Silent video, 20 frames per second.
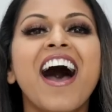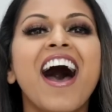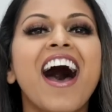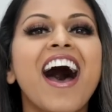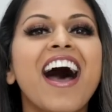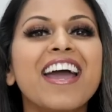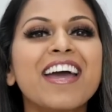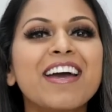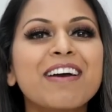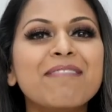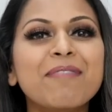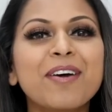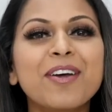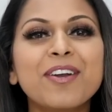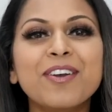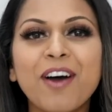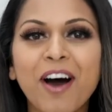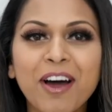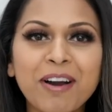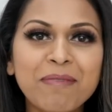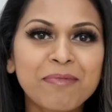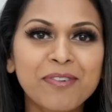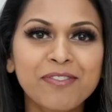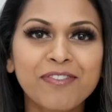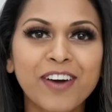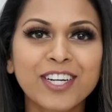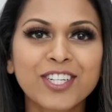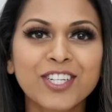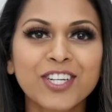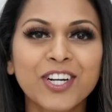I am not a
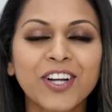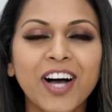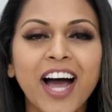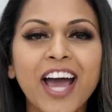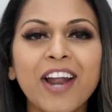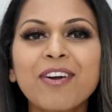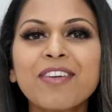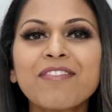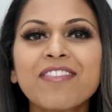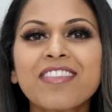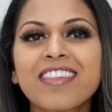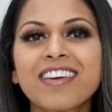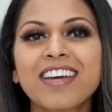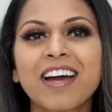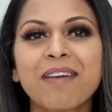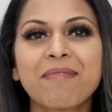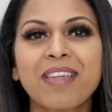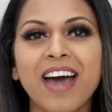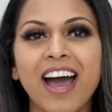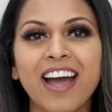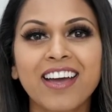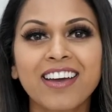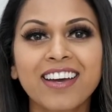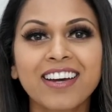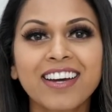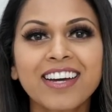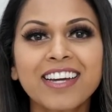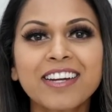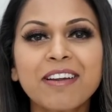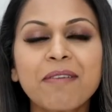professional. I don't even think I'm that
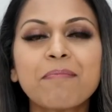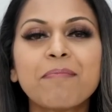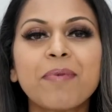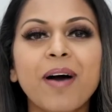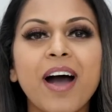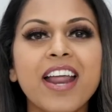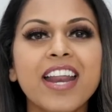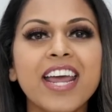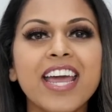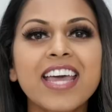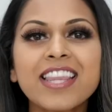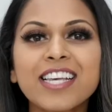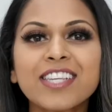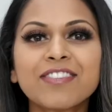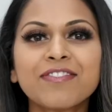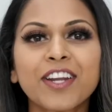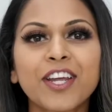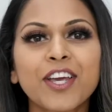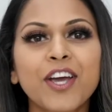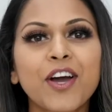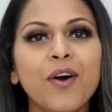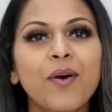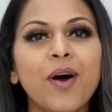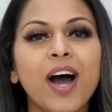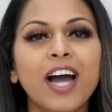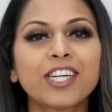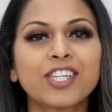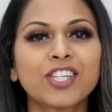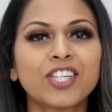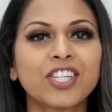good, but in this video,
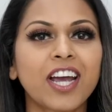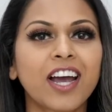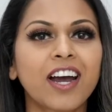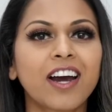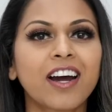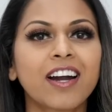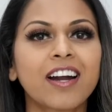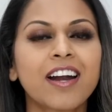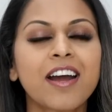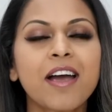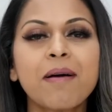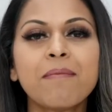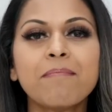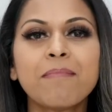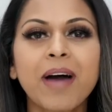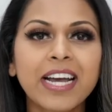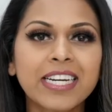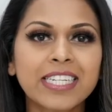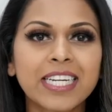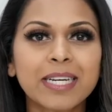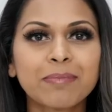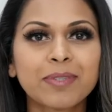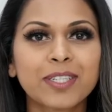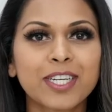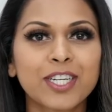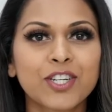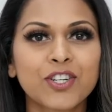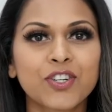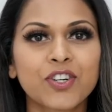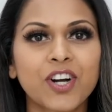I share my tips
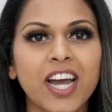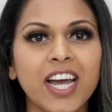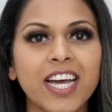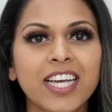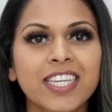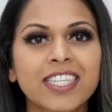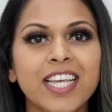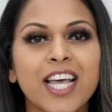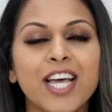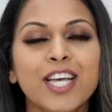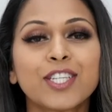and tricks.